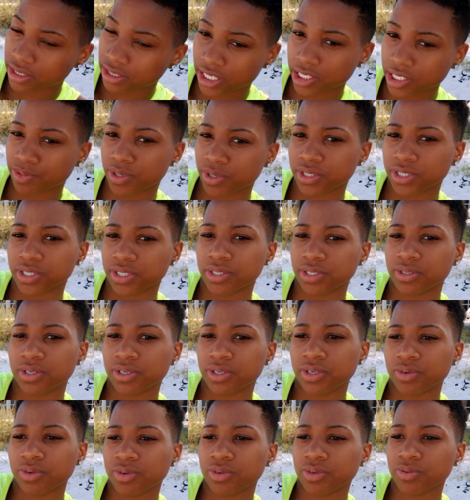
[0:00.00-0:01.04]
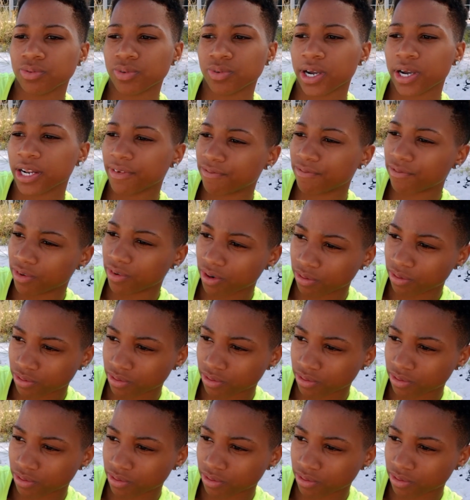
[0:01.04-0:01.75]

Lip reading: Lex wasn't ready for a